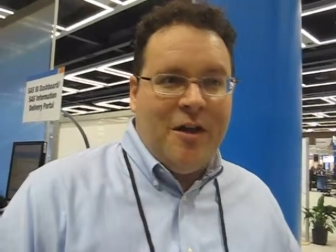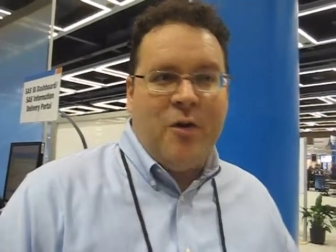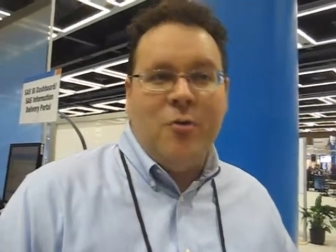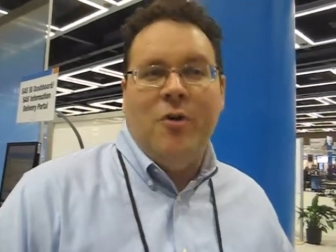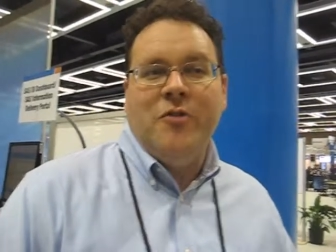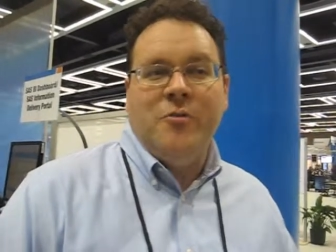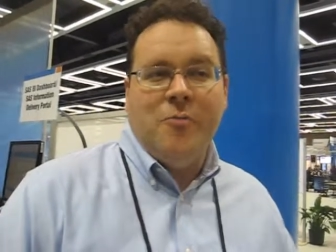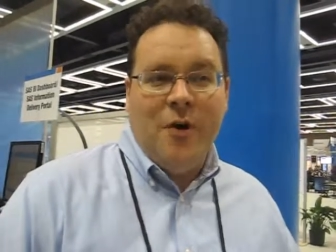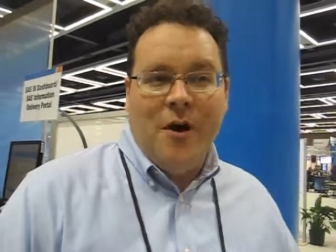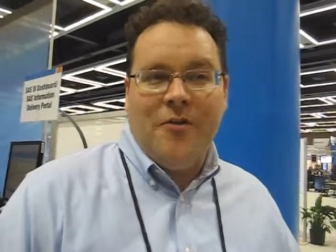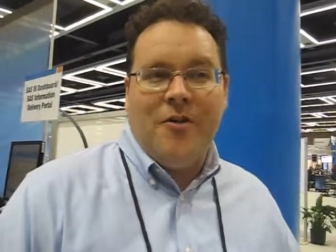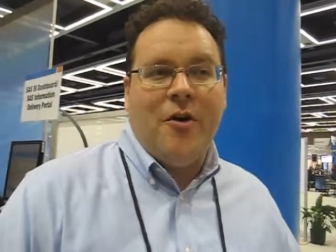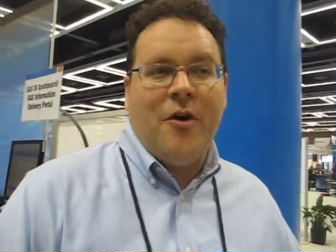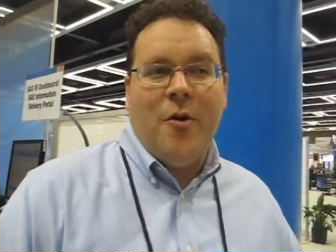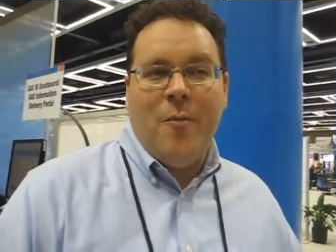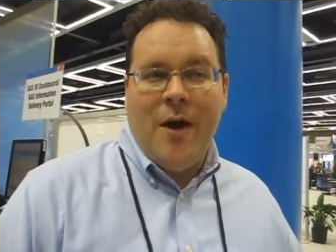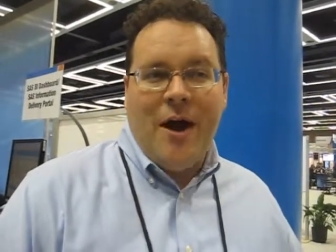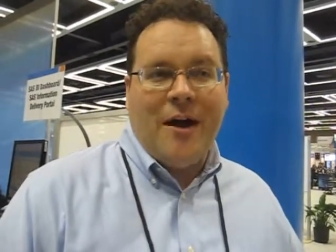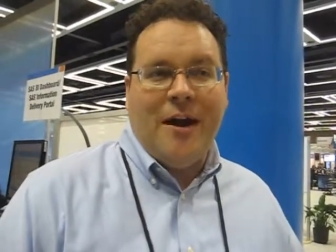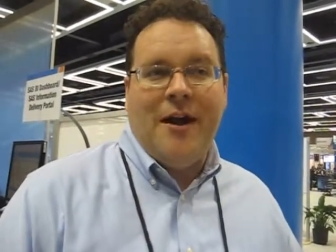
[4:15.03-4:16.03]
Like once a month, I'll
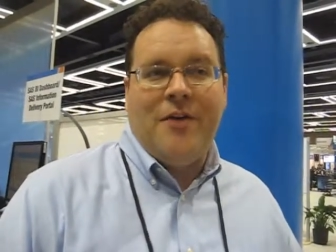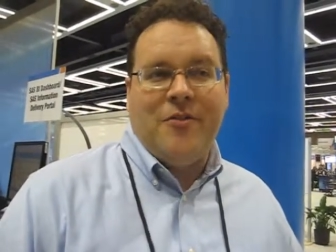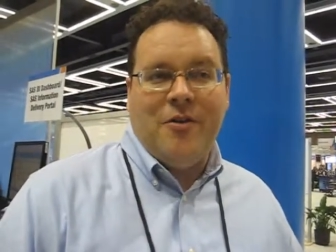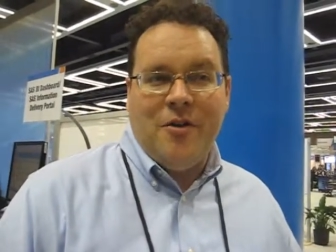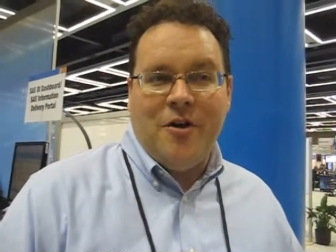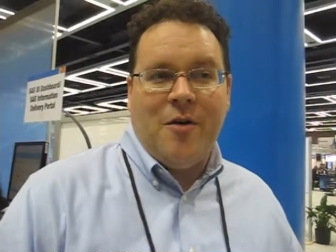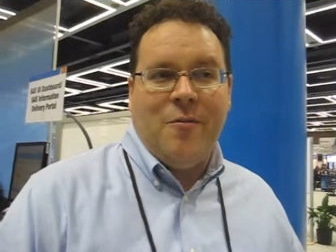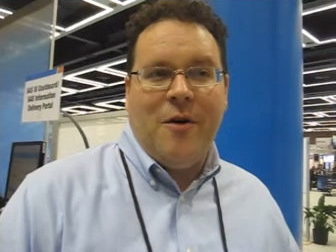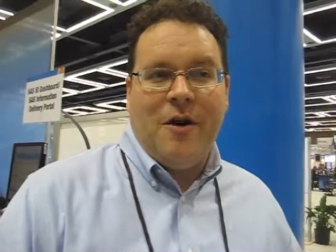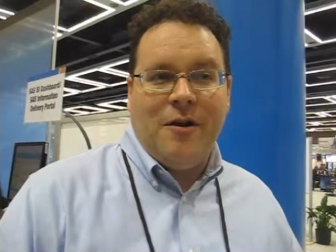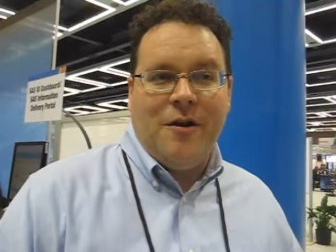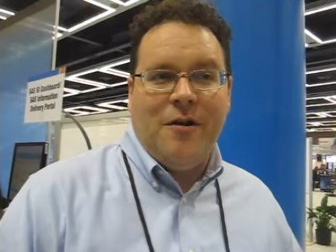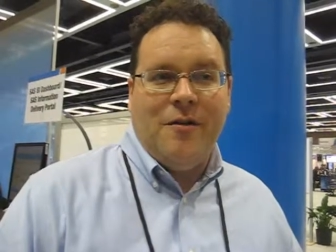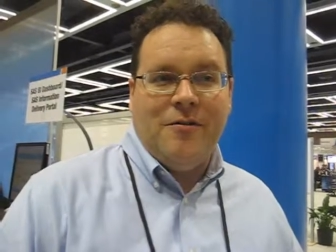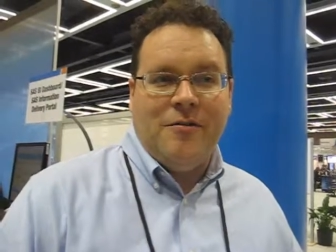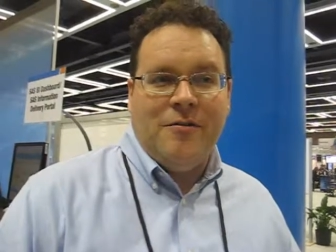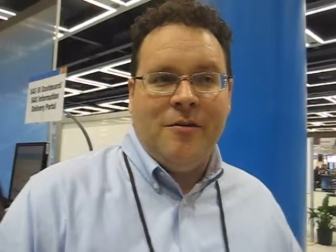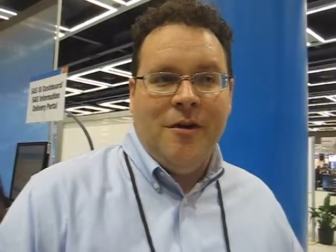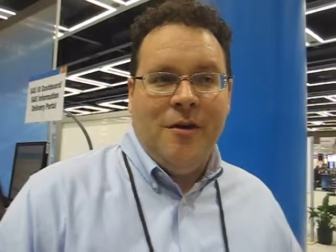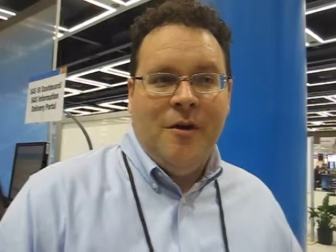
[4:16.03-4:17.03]
go back and actually look at my notes.